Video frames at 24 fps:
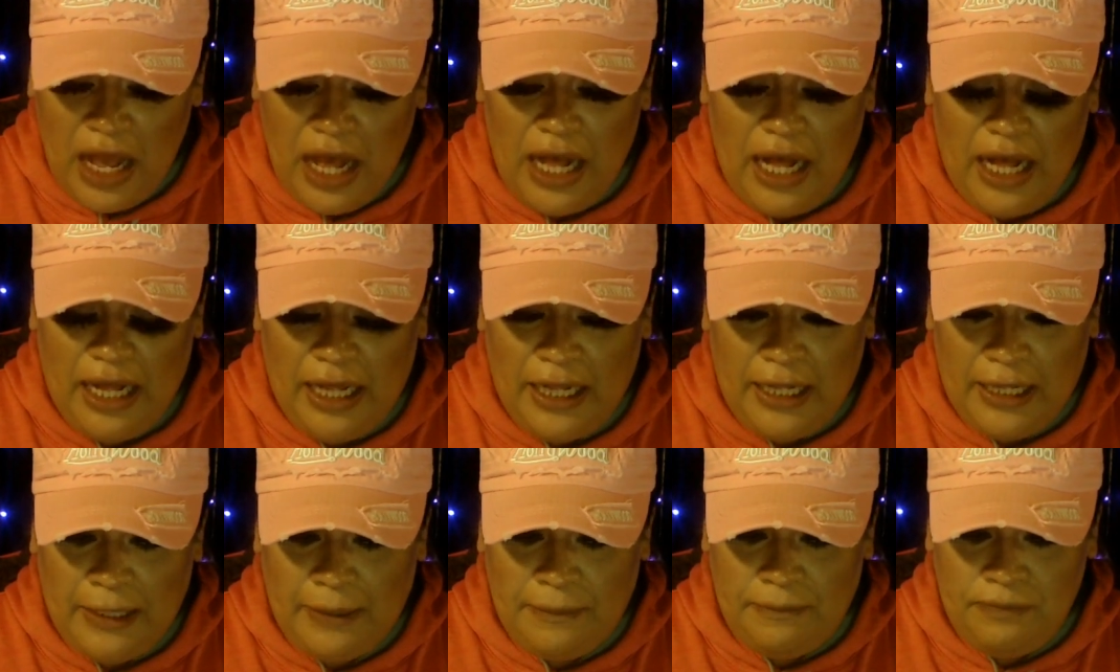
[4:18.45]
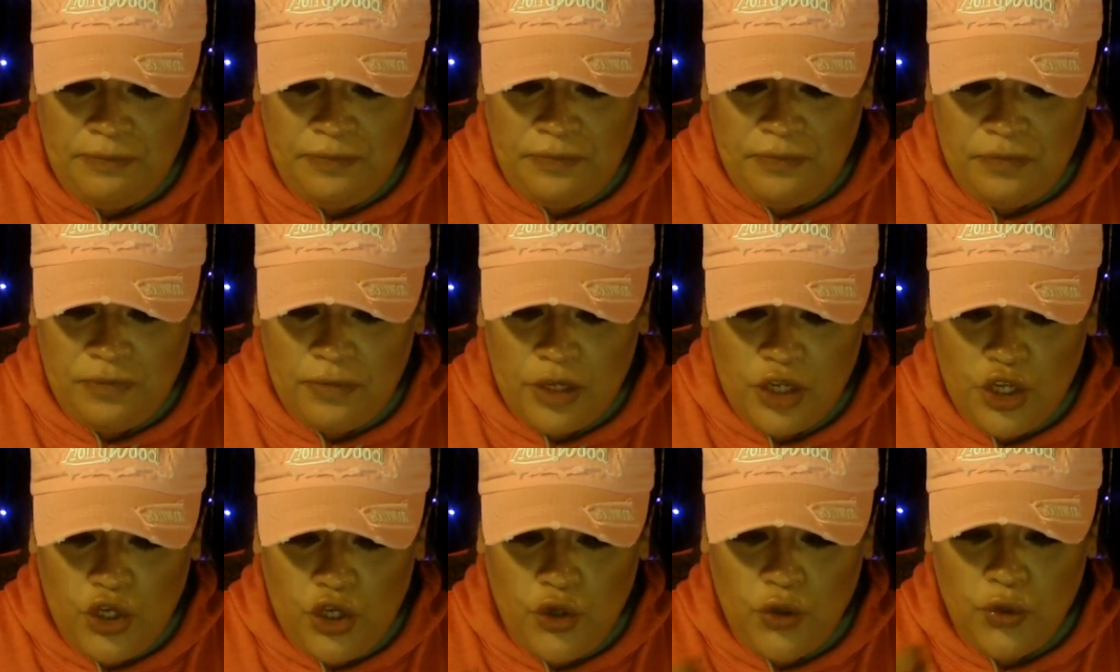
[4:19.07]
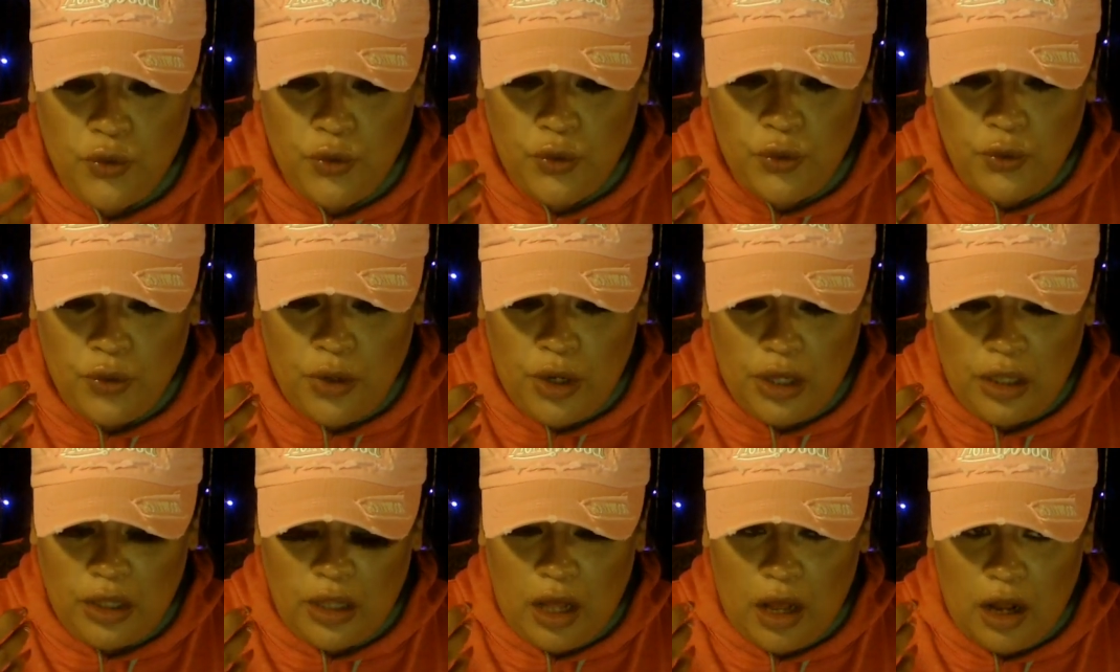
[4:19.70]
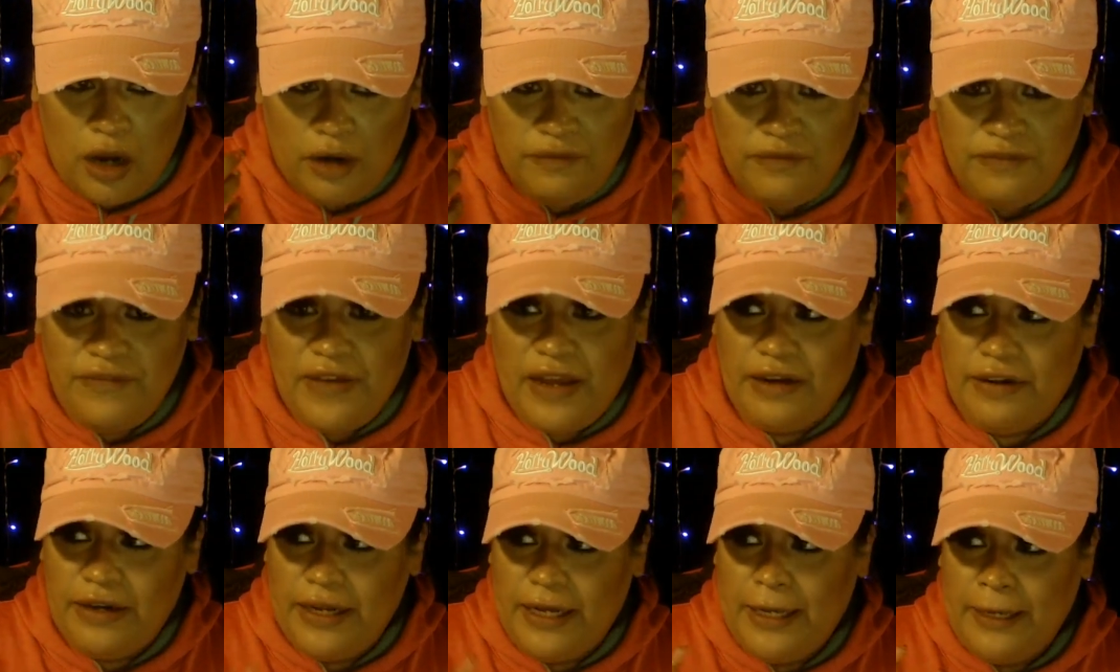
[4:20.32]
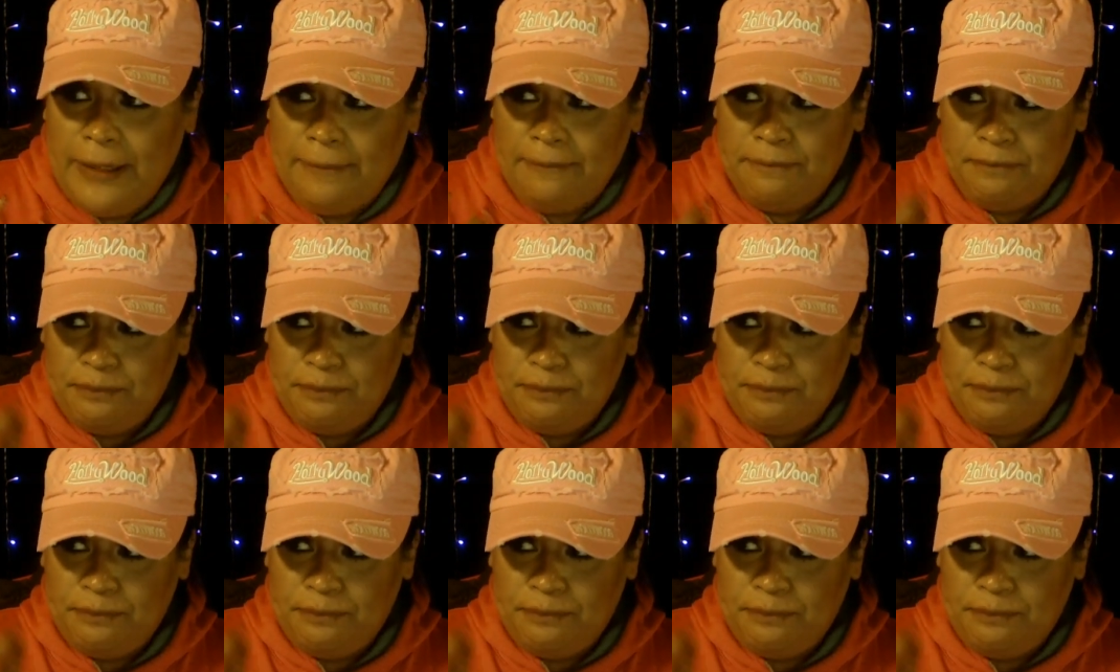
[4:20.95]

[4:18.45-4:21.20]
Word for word: uh, you are very